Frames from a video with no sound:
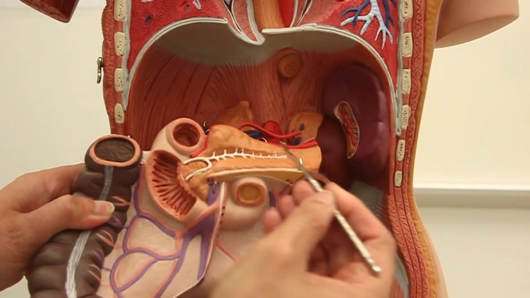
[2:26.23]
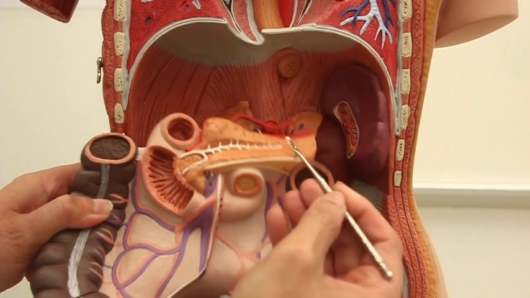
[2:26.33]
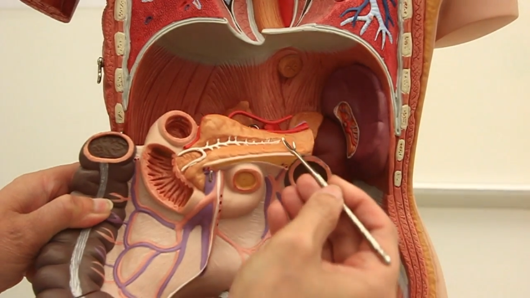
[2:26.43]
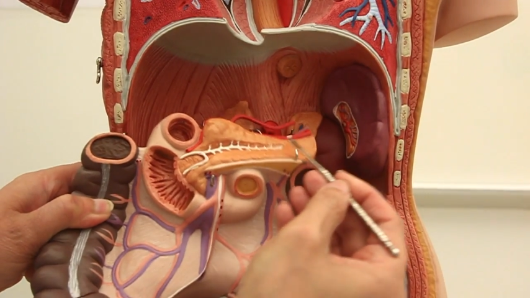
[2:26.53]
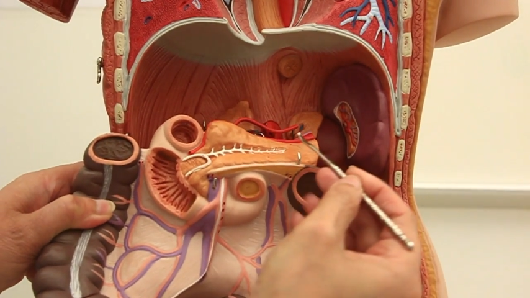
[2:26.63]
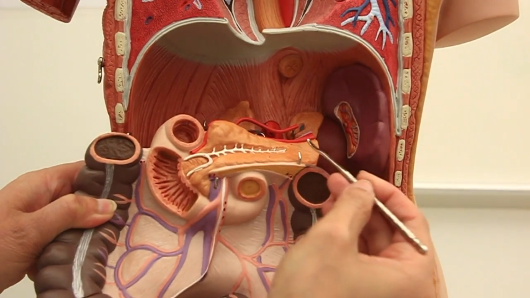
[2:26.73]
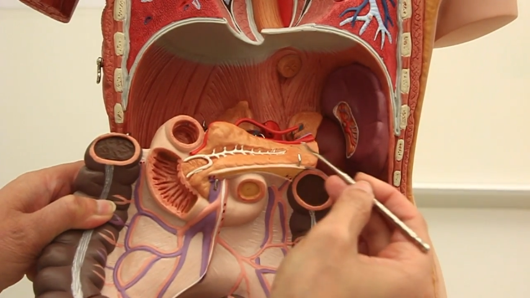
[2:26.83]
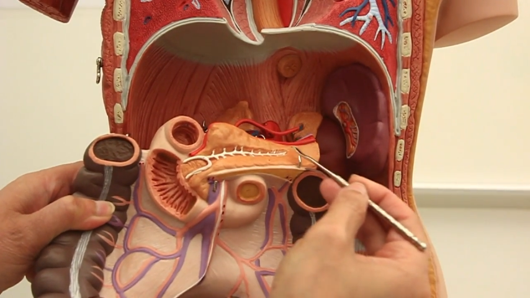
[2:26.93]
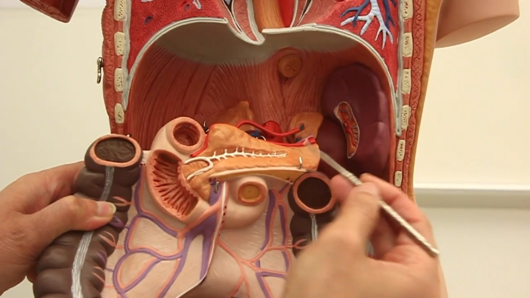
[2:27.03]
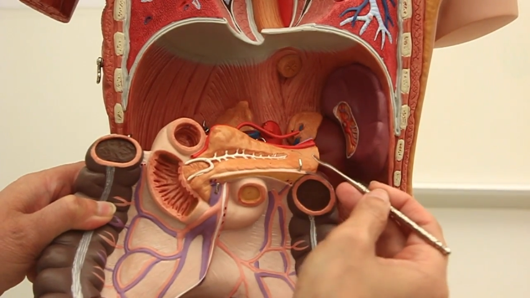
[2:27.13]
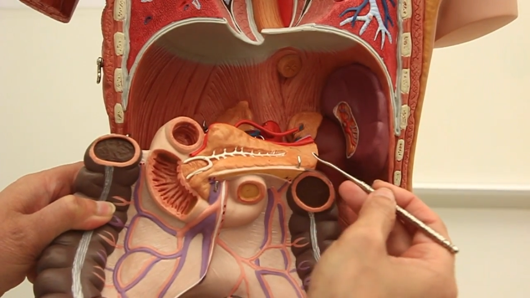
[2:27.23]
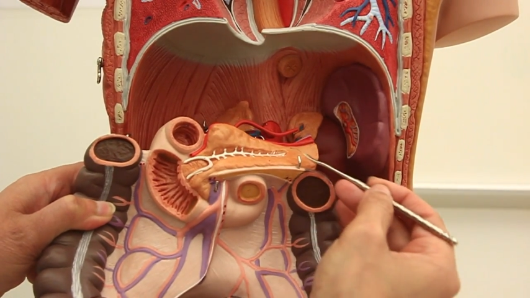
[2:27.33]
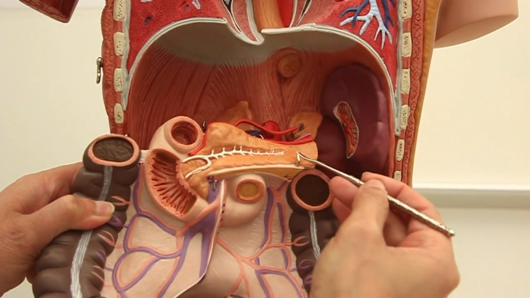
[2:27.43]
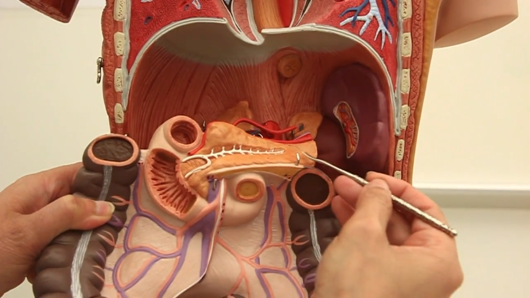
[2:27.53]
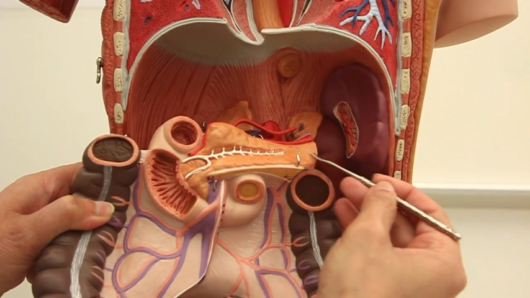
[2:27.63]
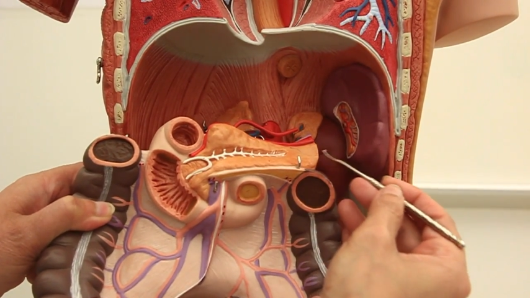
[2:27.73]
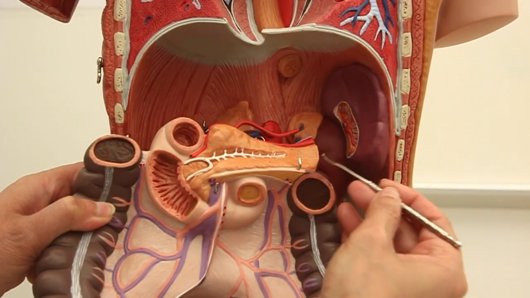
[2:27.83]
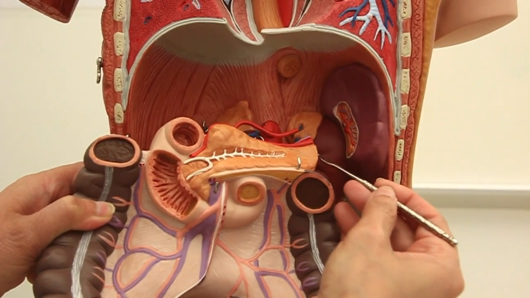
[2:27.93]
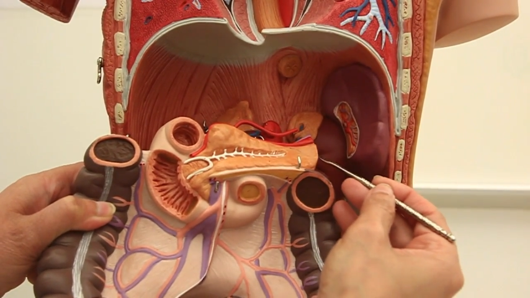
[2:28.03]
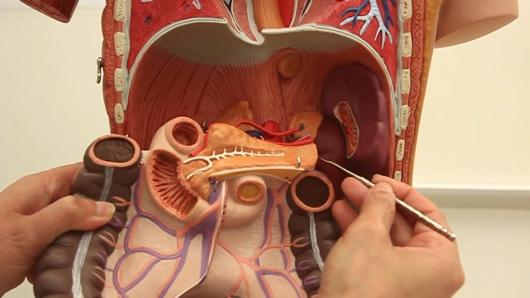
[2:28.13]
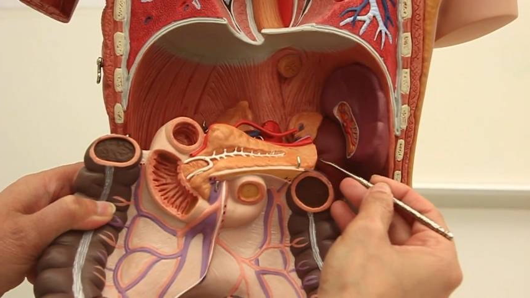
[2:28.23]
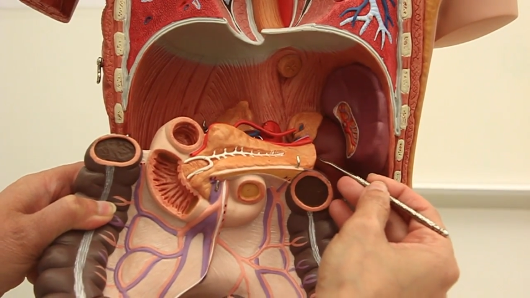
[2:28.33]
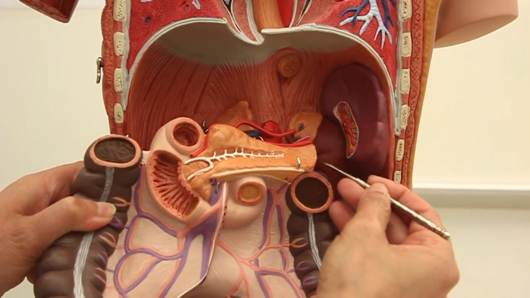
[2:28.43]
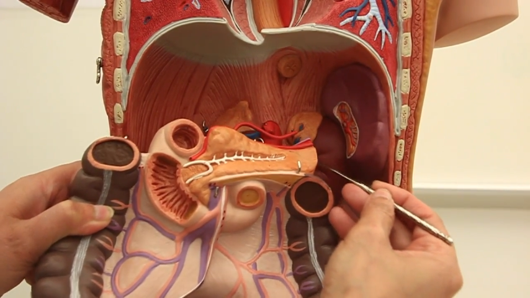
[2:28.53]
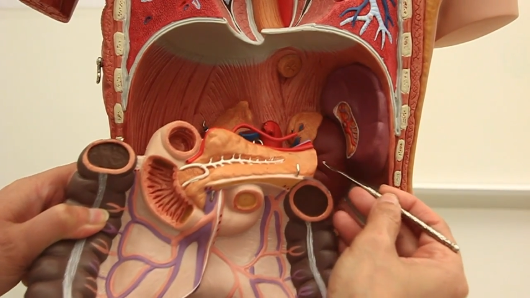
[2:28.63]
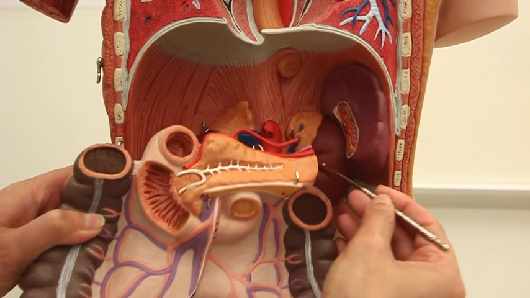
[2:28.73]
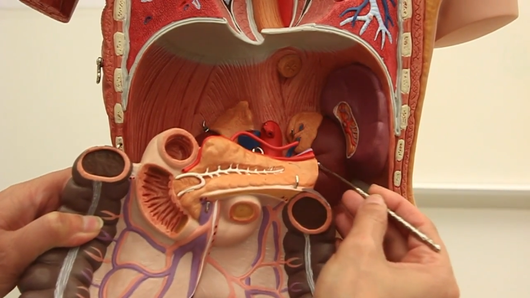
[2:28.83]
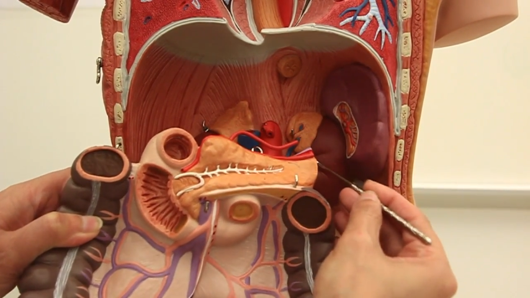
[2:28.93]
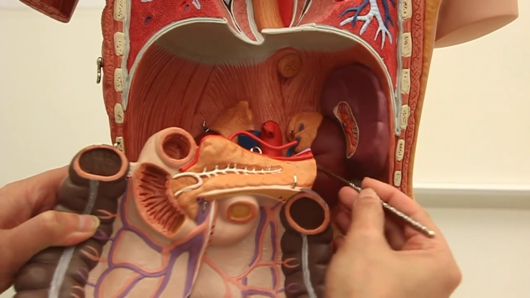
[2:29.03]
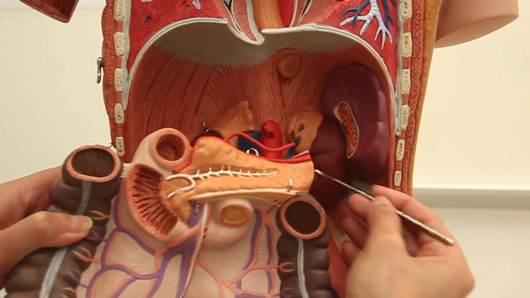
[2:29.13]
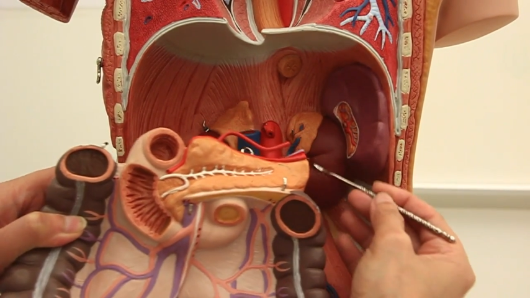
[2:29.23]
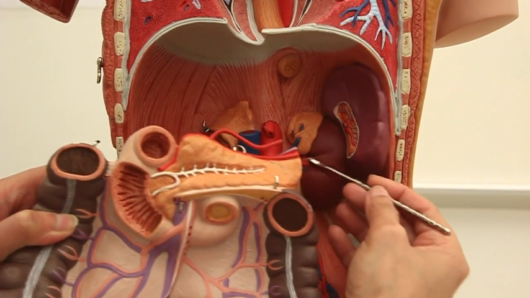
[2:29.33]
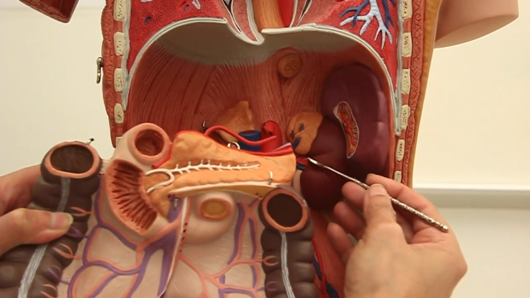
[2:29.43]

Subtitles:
No face is visible, so there are no lips to read.